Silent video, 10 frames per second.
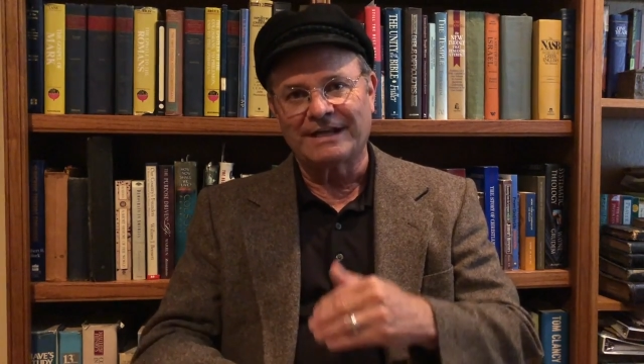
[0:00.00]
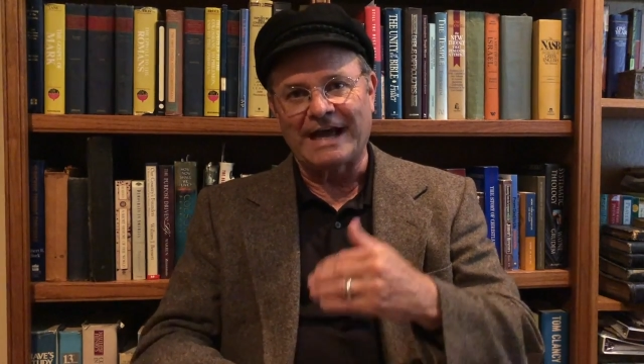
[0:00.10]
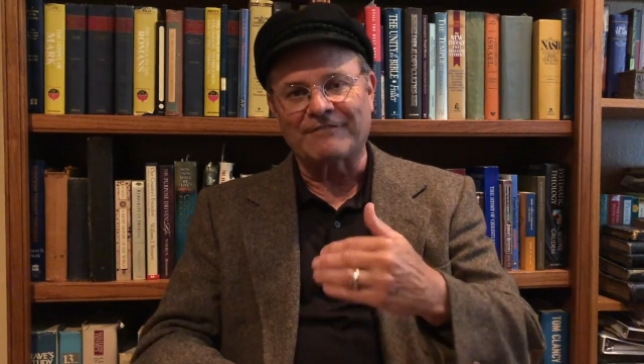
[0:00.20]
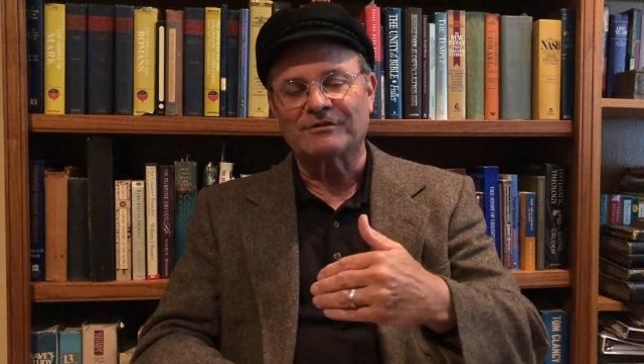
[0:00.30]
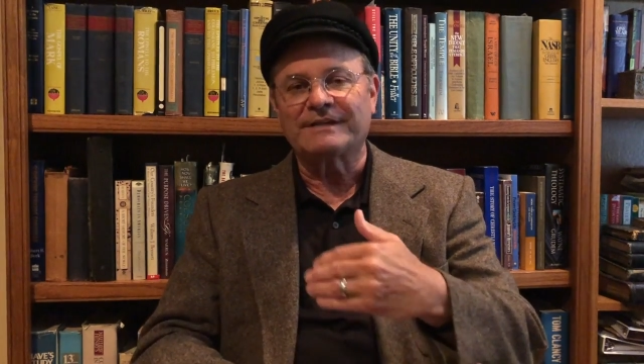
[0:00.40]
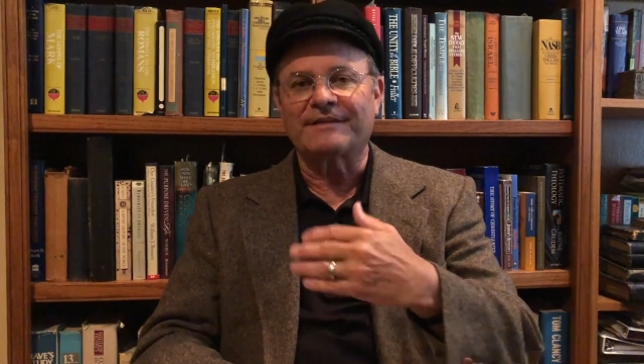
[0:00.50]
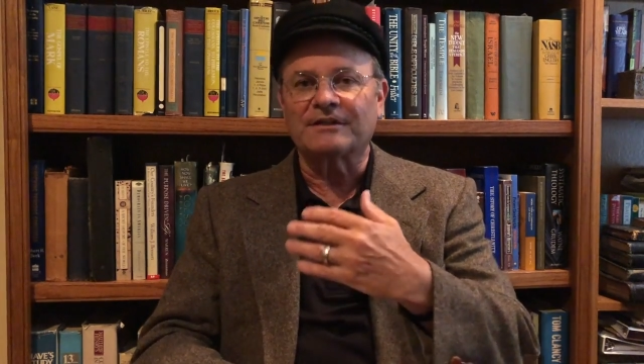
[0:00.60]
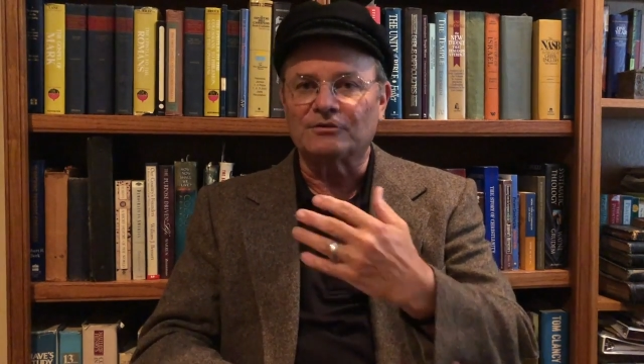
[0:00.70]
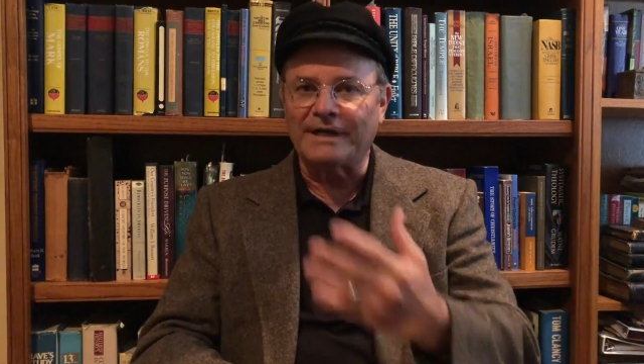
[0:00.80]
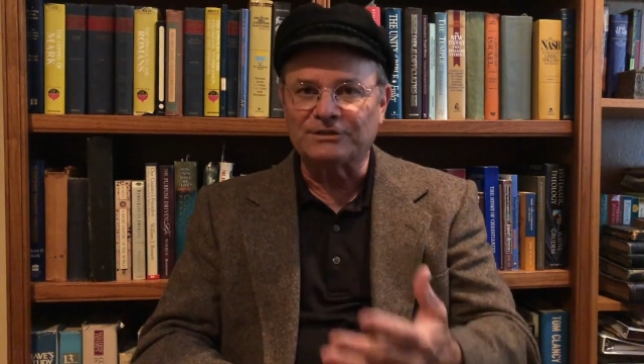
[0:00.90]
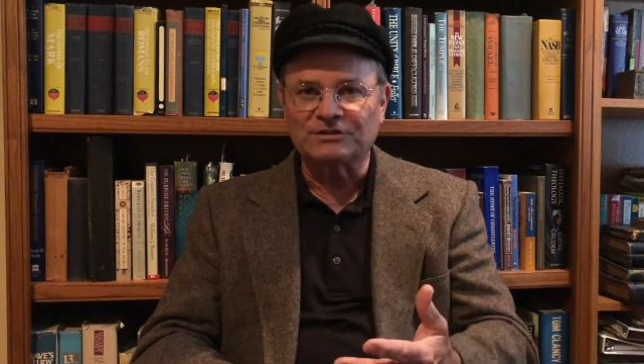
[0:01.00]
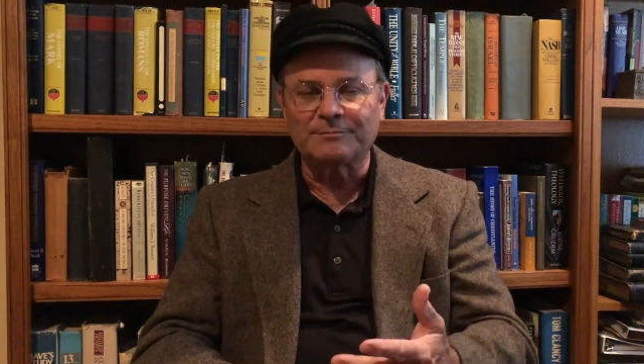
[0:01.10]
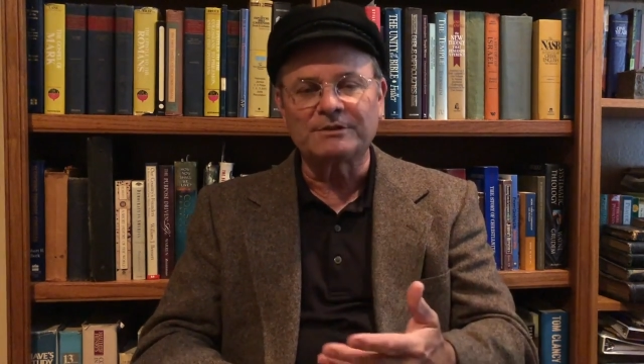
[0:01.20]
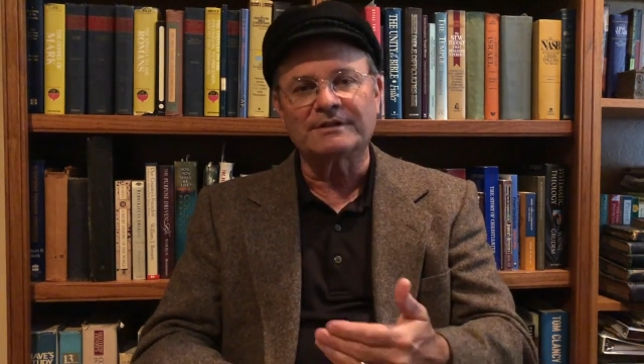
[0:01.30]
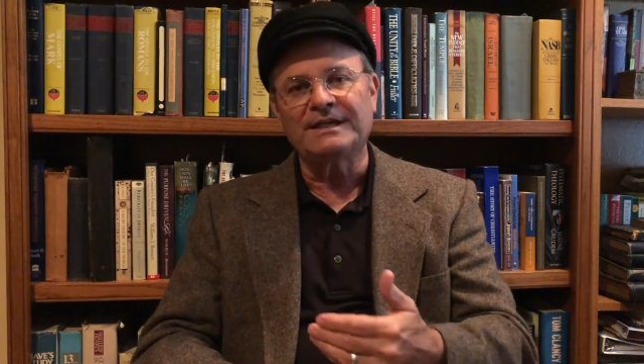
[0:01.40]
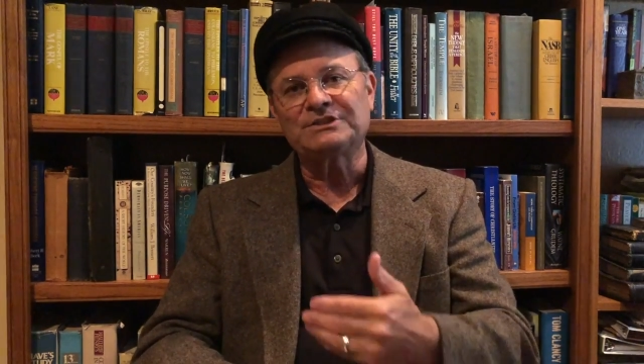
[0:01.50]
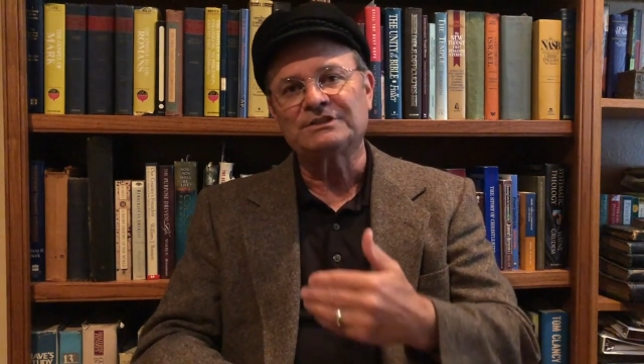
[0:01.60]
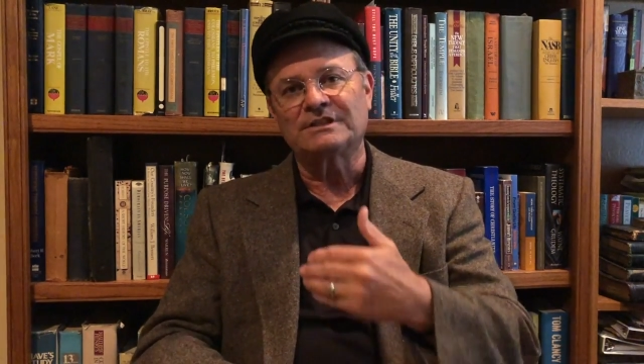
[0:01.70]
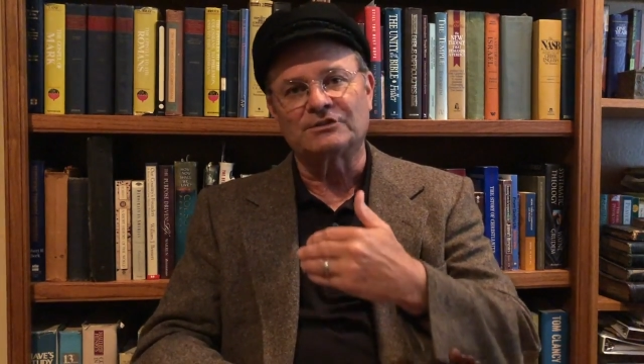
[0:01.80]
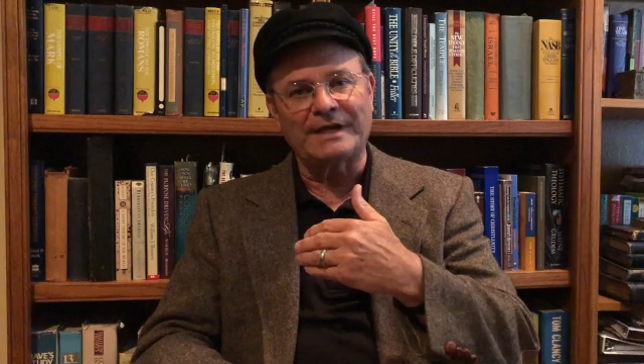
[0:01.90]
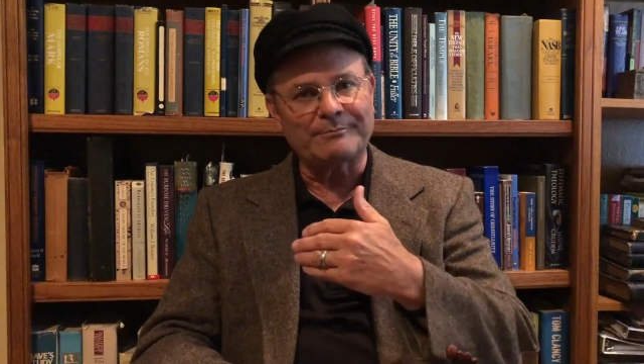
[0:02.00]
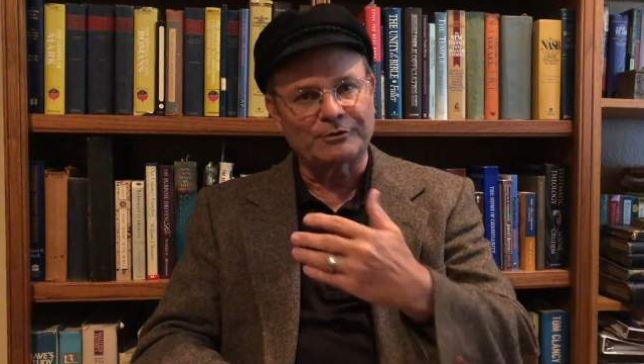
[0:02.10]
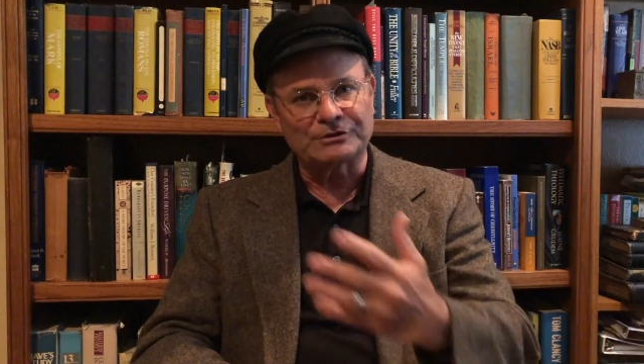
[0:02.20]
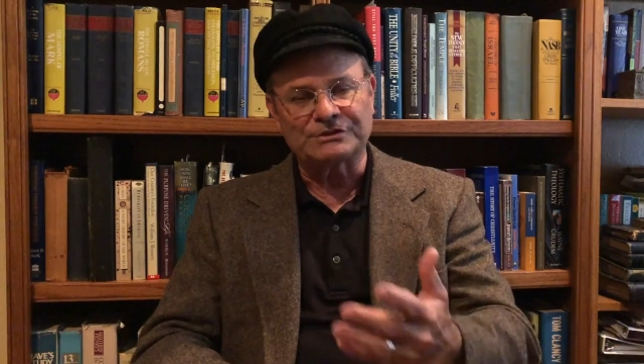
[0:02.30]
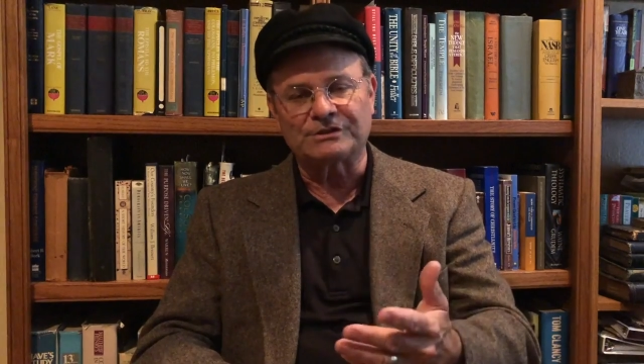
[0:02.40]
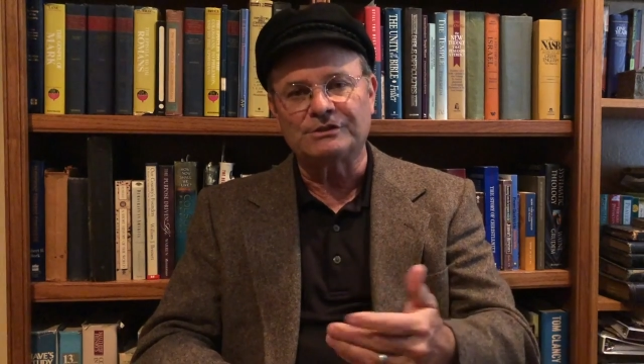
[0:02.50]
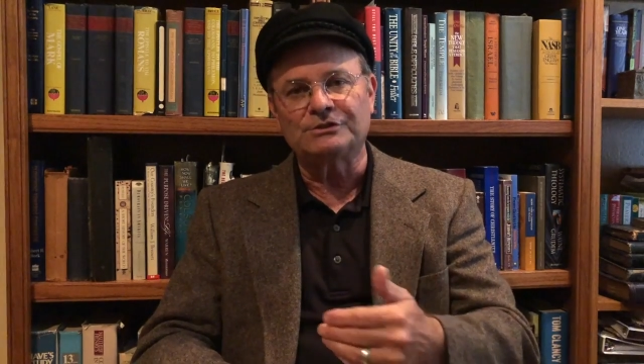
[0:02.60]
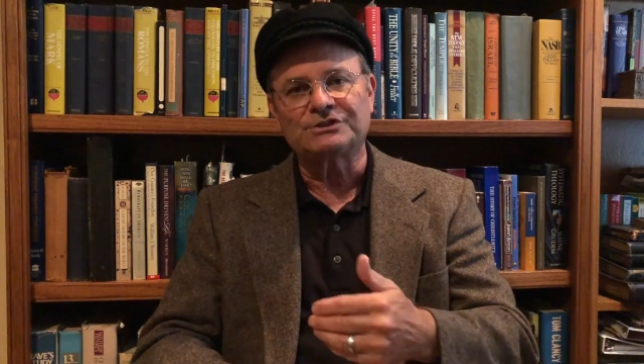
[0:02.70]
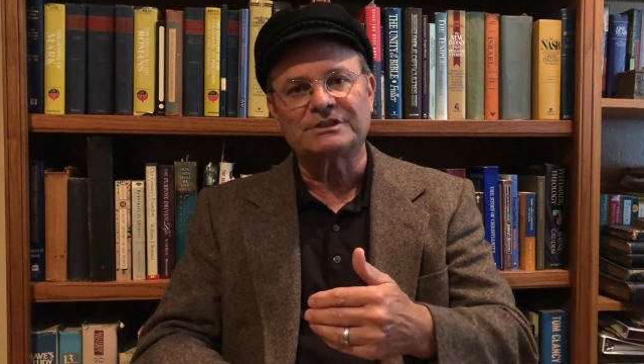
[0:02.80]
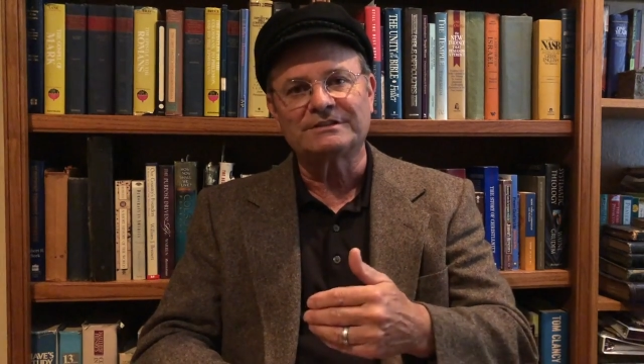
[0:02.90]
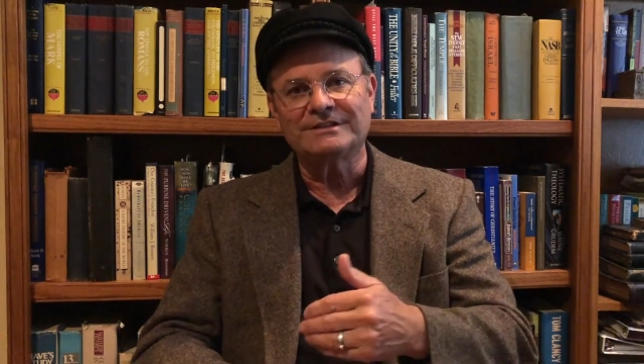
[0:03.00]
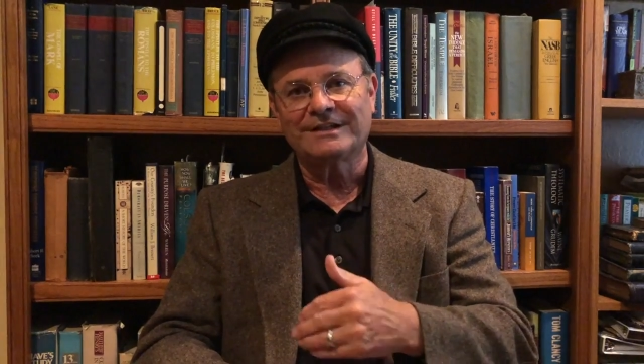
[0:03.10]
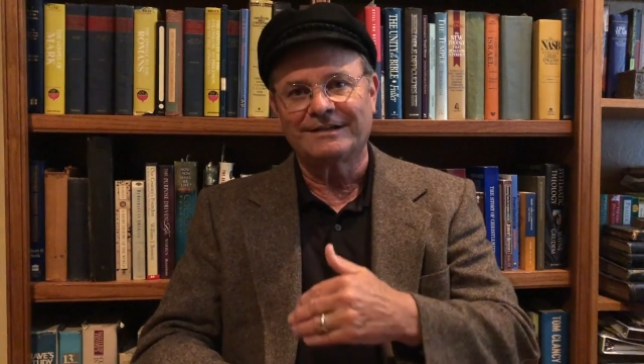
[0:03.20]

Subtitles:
After that, the great tribulation and great persecution.